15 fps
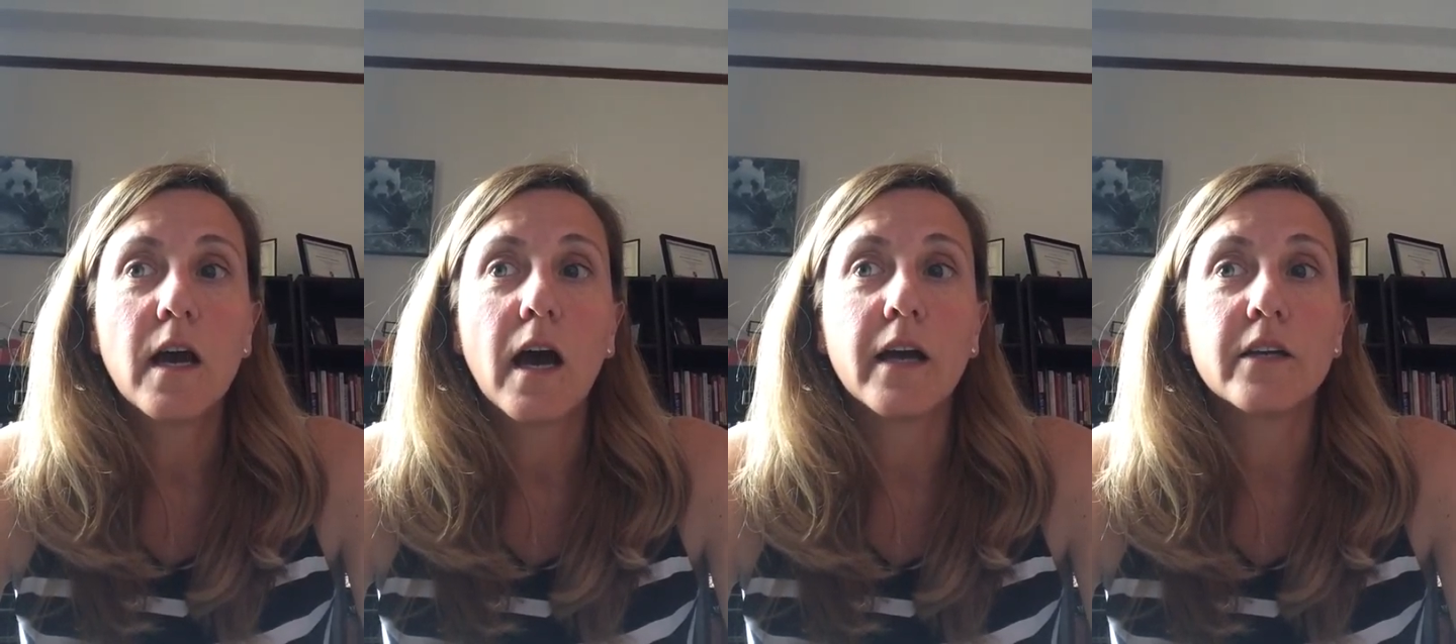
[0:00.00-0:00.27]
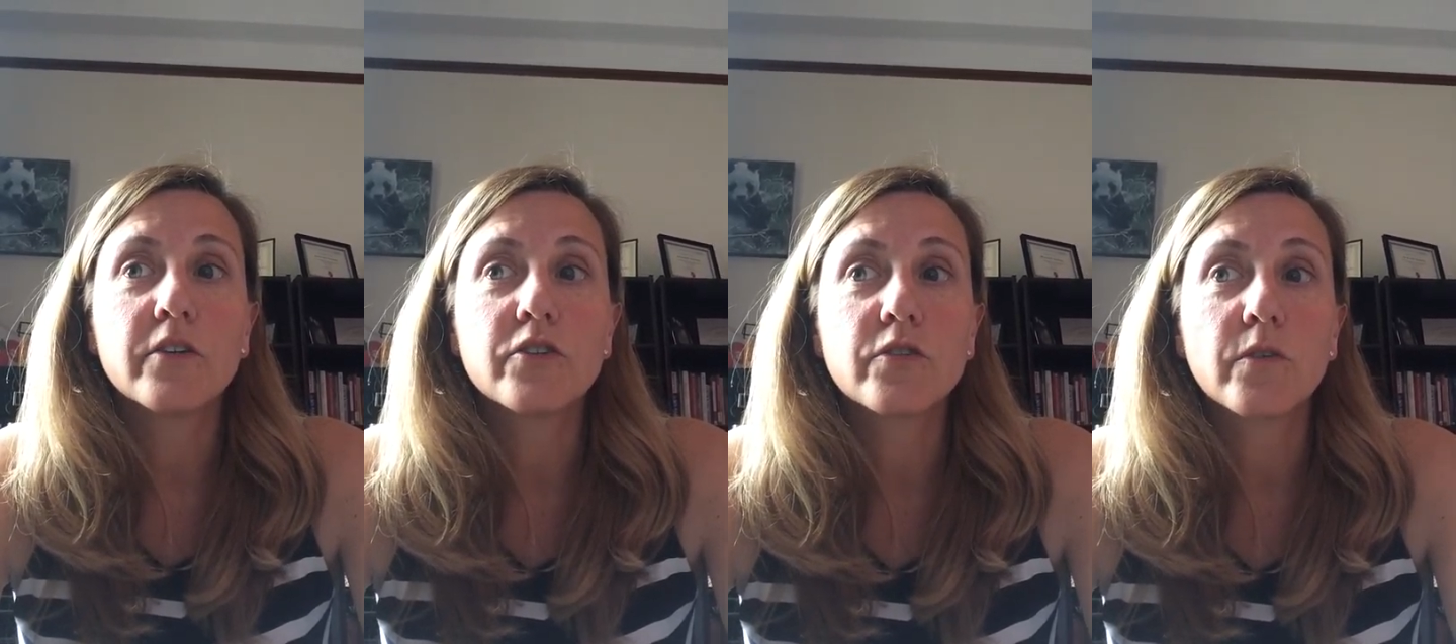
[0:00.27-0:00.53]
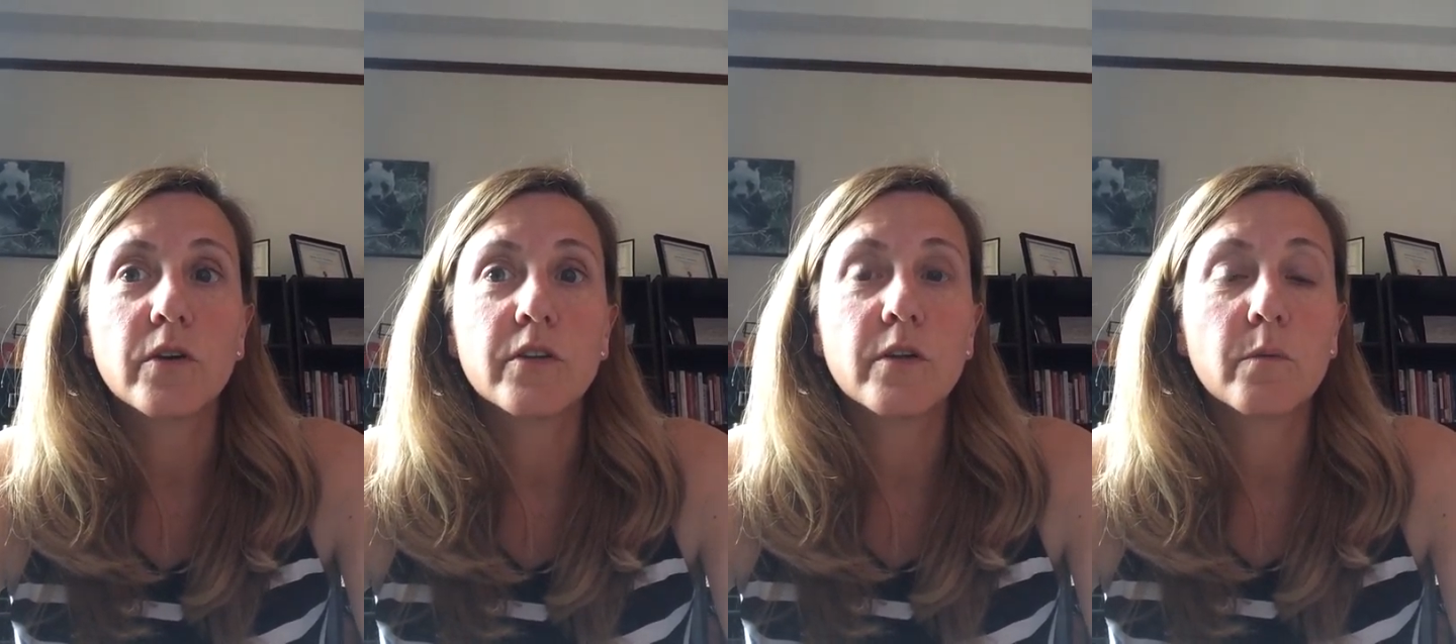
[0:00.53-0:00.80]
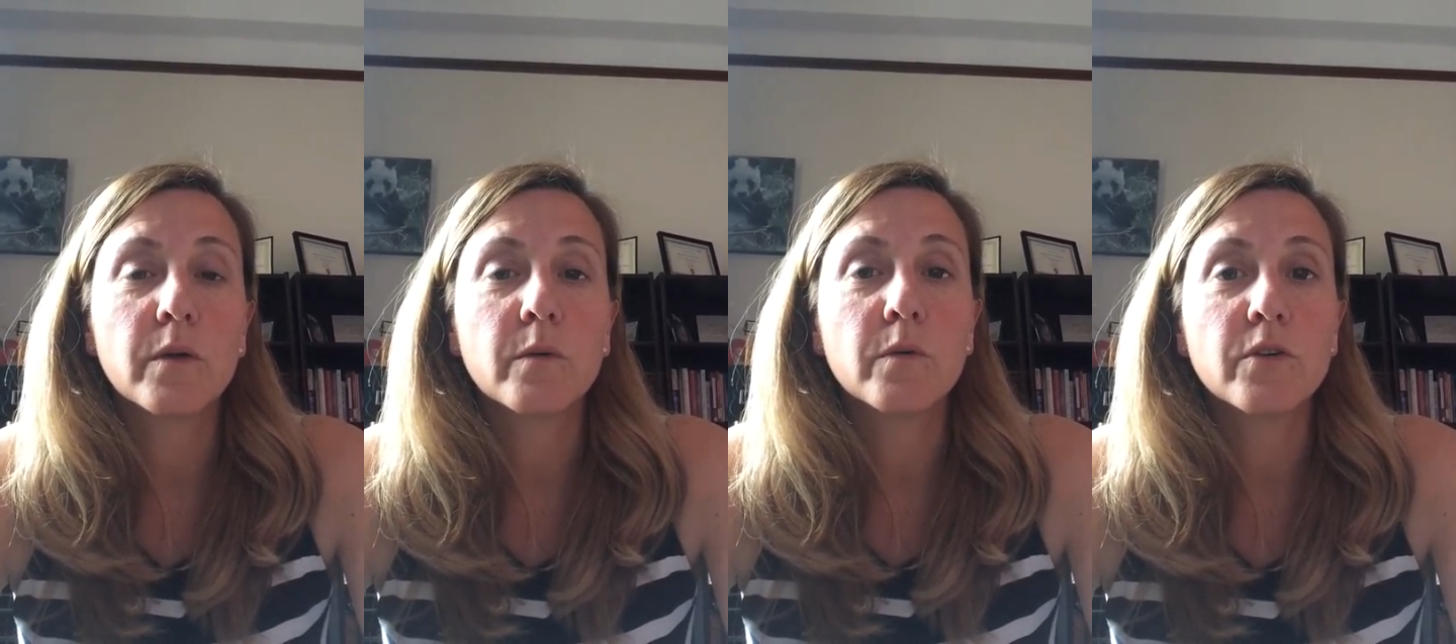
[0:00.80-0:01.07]
I ensured that
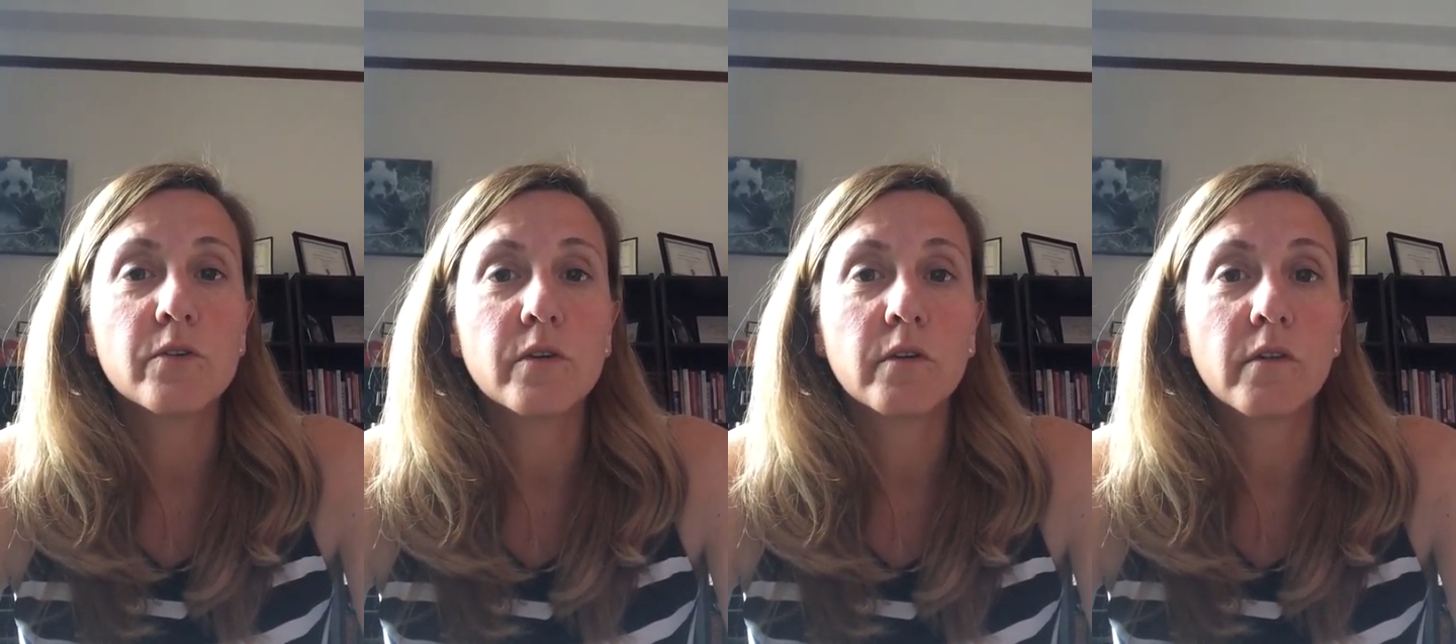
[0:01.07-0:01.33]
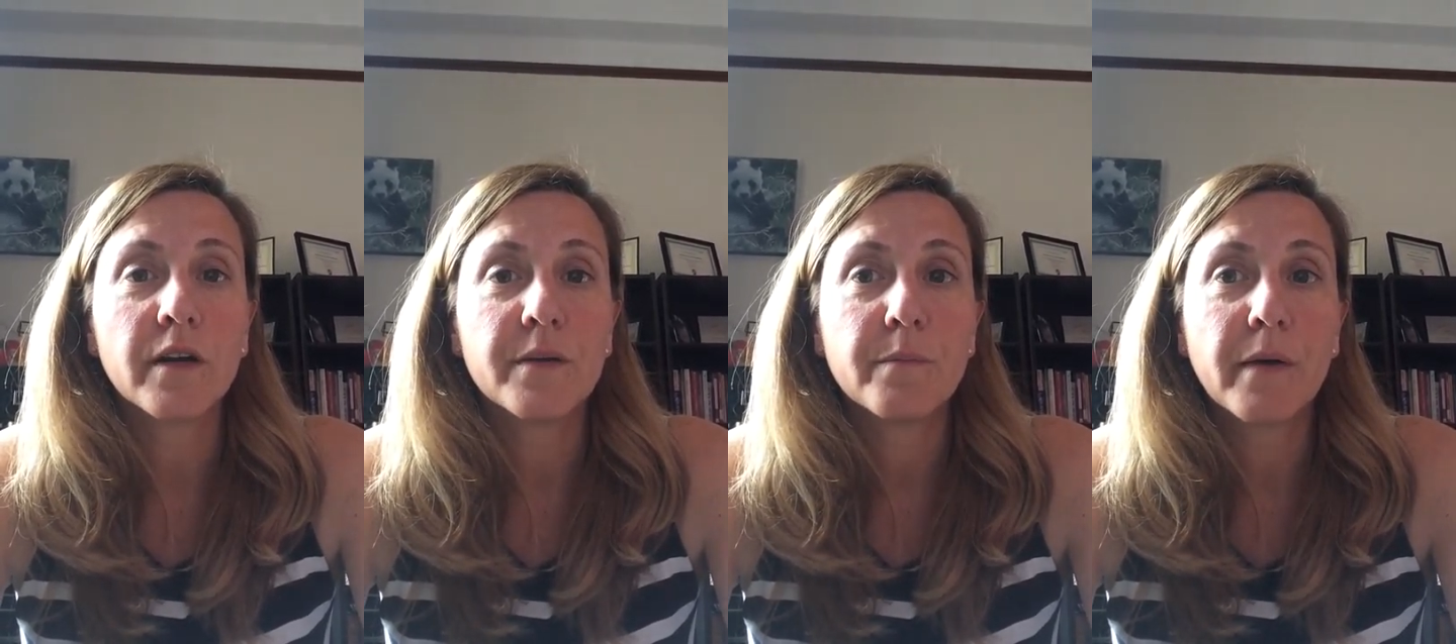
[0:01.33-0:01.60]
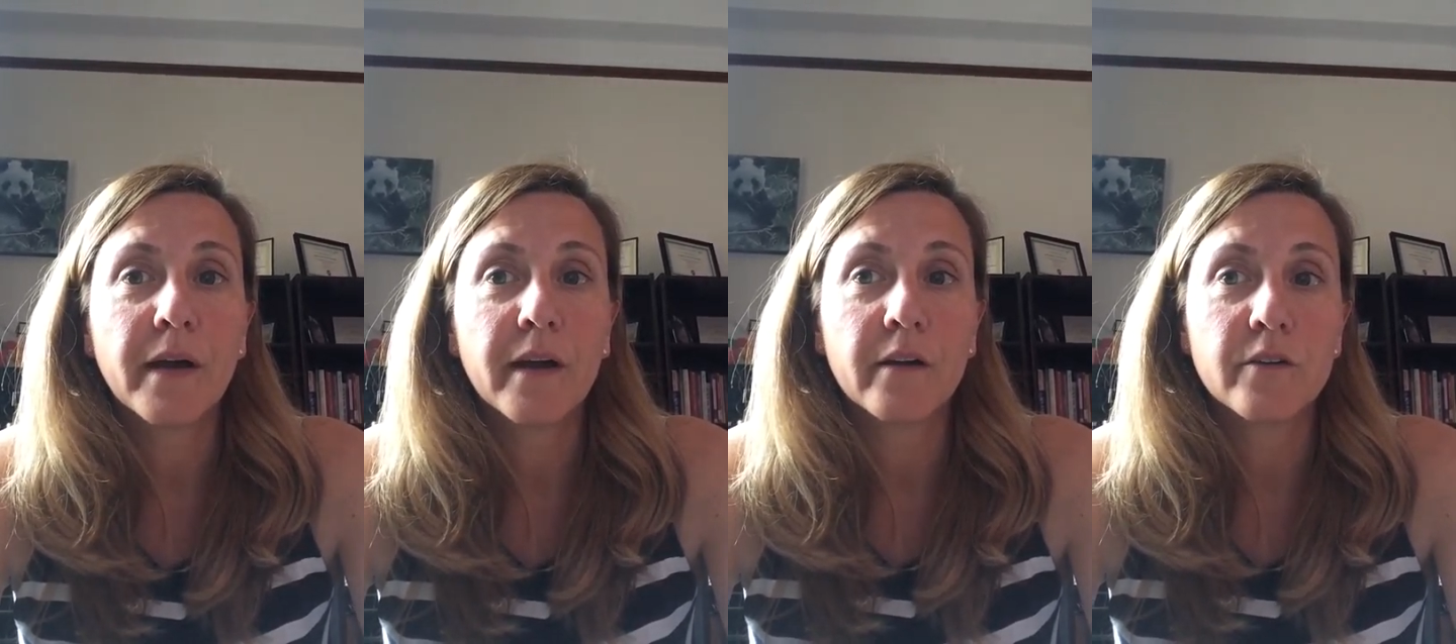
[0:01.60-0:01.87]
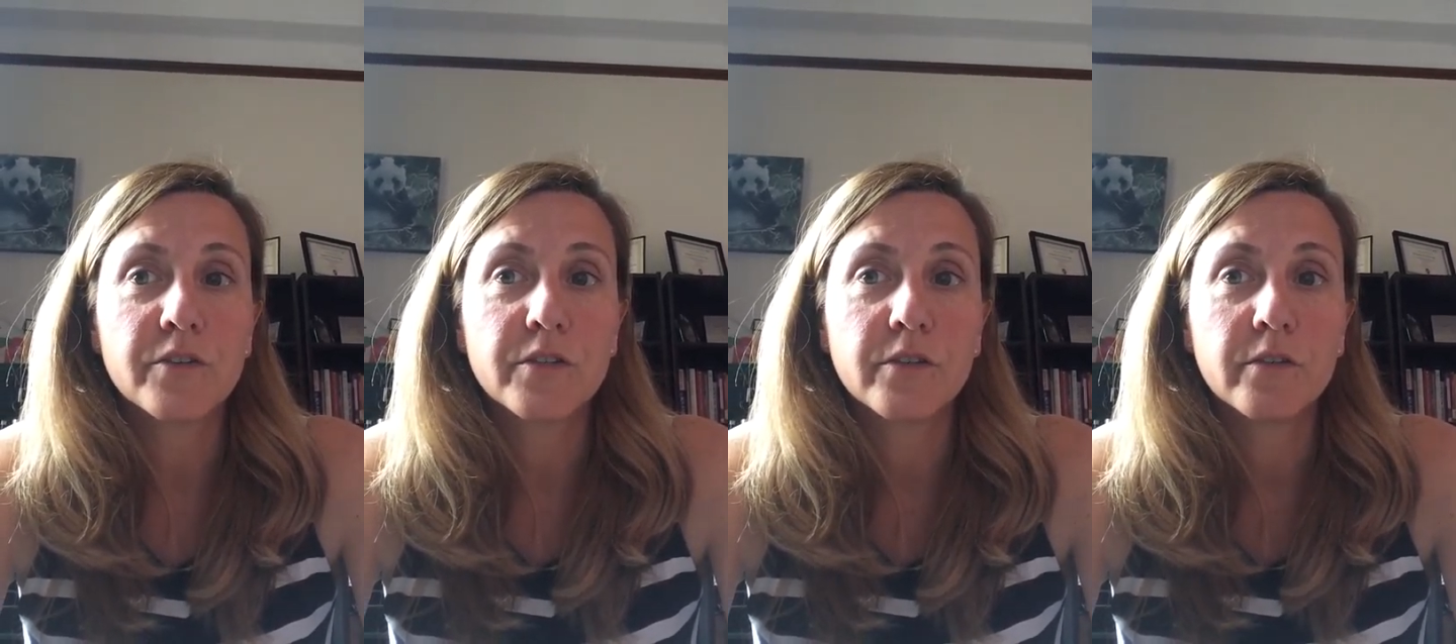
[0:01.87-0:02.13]
we were doing right by
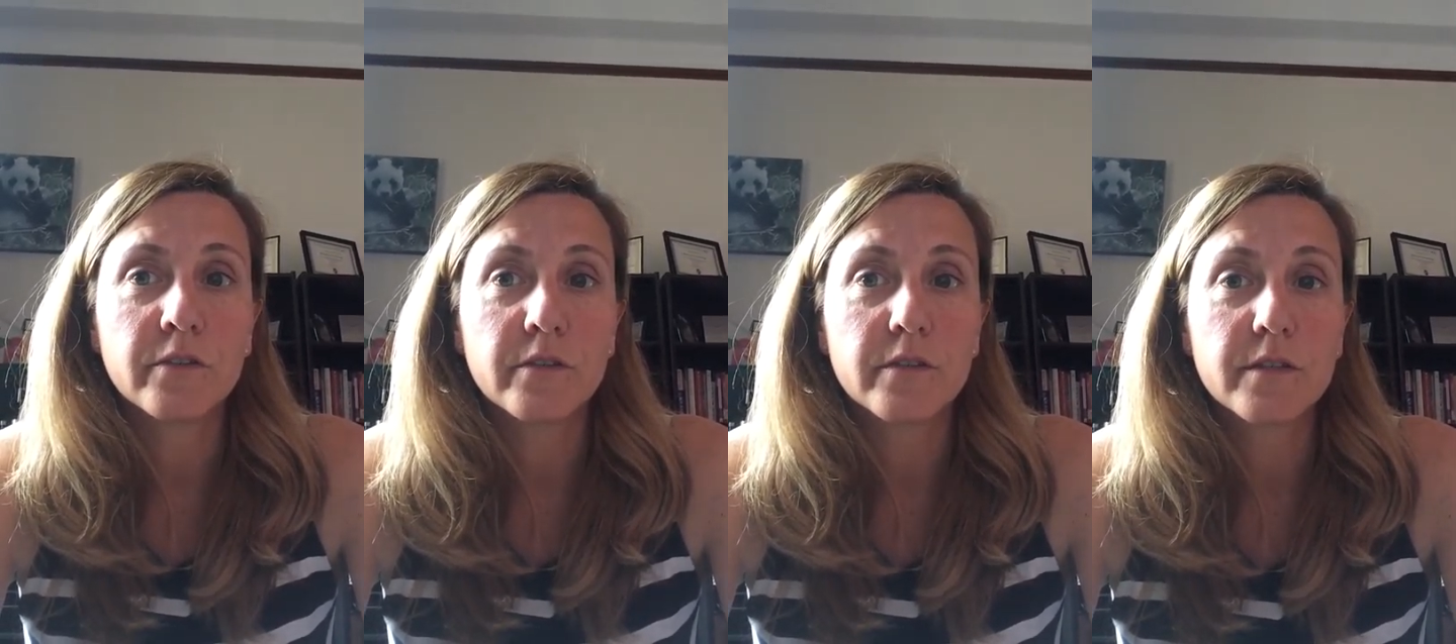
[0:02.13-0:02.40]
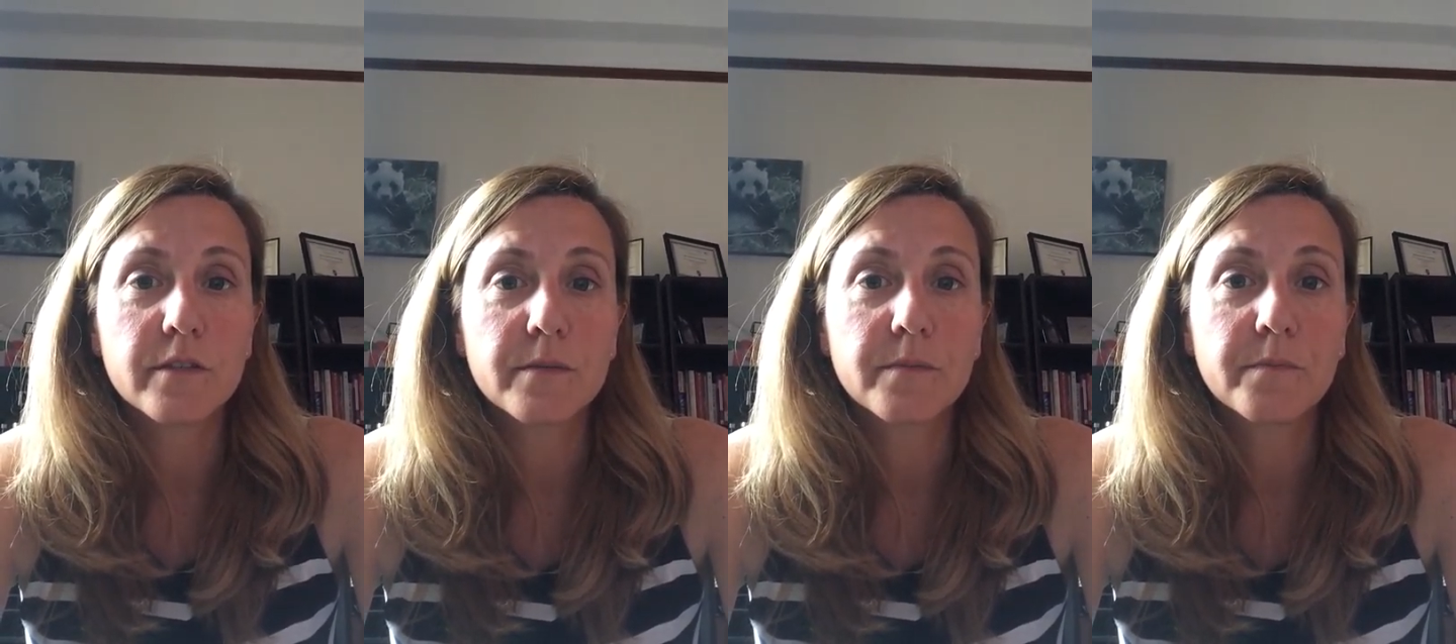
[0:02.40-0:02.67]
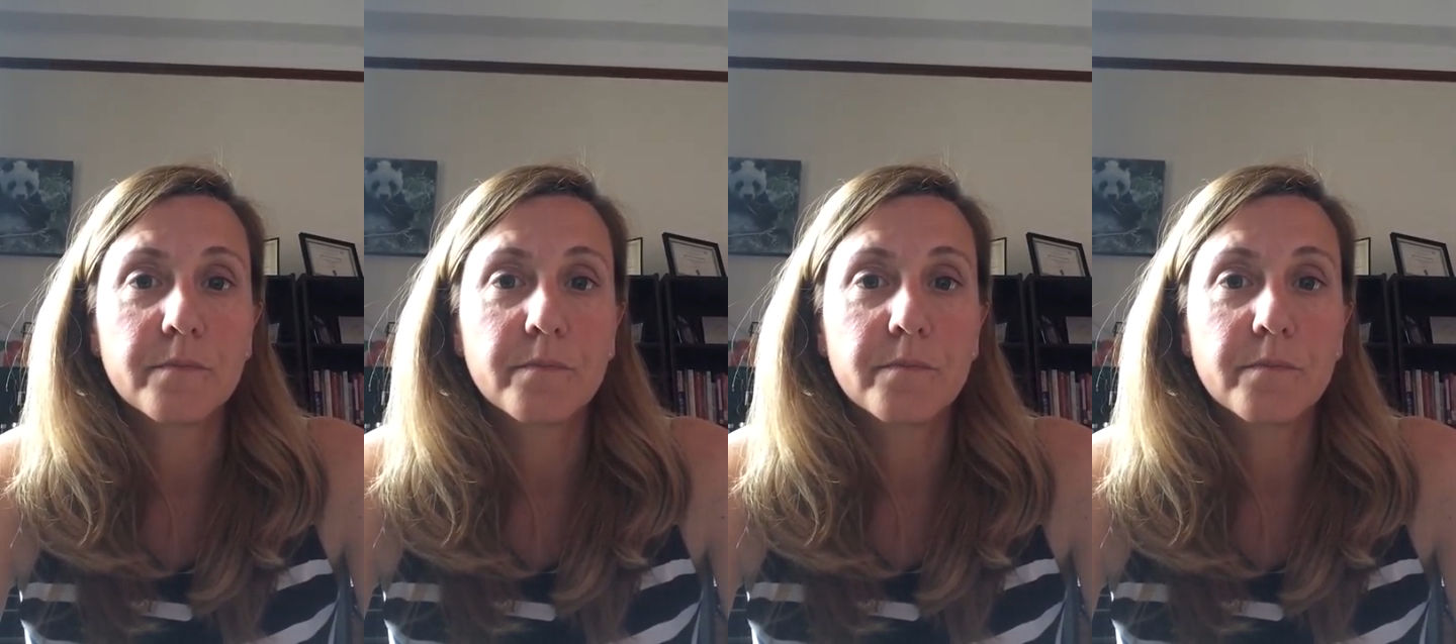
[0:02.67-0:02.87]
our students.